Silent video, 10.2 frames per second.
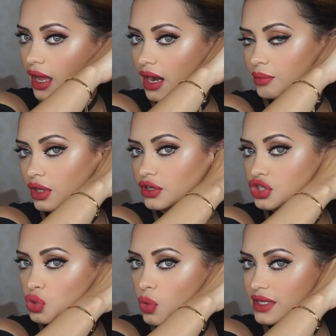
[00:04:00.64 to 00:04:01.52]
and I'm going
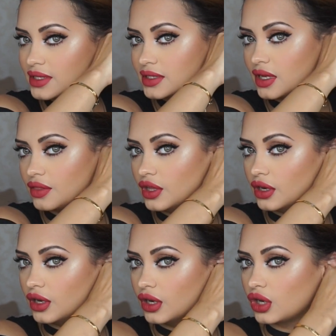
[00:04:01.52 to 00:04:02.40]
to twist
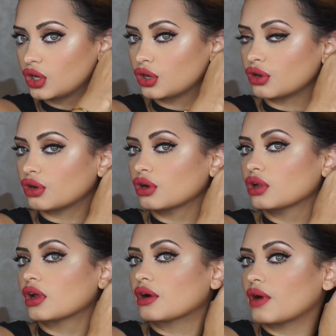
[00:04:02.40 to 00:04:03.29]
the
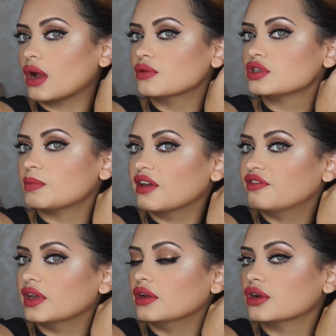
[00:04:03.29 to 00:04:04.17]
curl around my
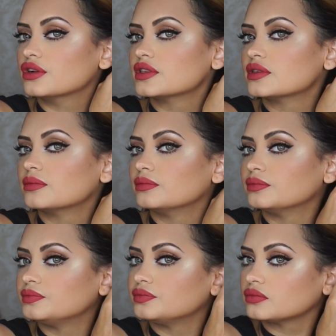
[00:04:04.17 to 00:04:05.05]
fingers
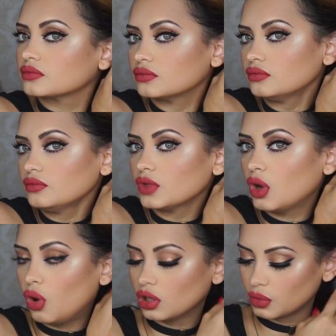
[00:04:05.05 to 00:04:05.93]

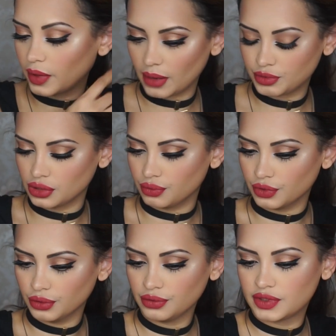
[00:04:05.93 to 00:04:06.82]
all the way up to the
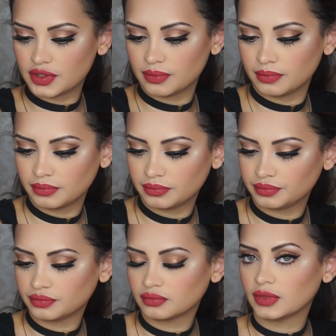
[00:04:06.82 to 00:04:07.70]
roots,
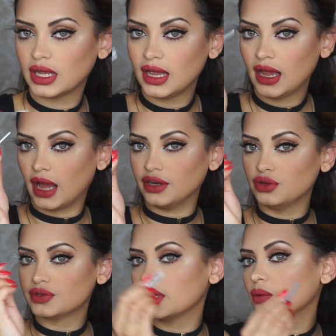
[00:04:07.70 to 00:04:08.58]
and
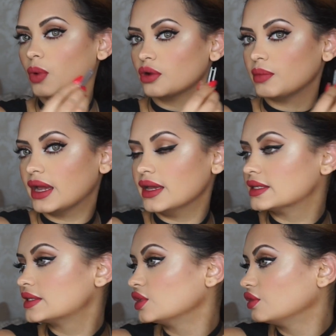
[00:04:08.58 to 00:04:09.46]
using one of
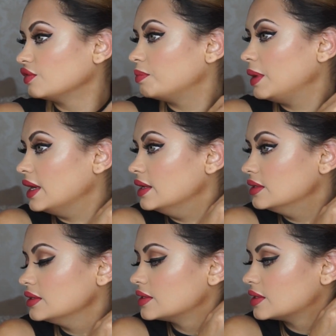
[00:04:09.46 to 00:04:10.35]
my silver
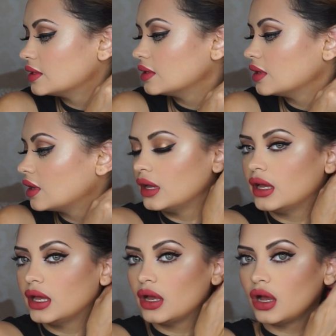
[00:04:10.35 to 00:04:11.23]
pins,
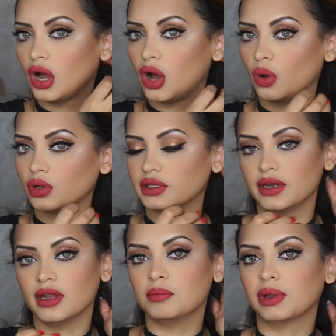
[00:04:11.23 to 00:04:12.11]
hold
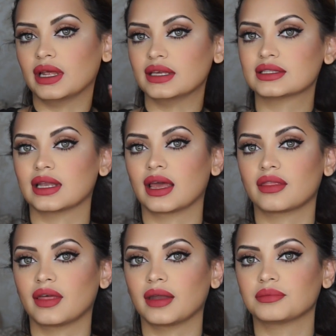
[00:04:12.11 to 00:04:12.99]
it in place
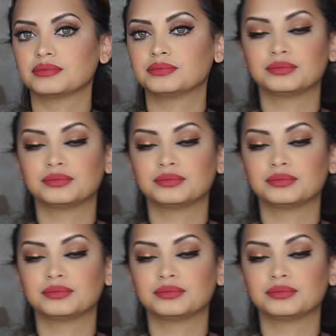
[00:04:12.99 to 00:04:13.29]
like that.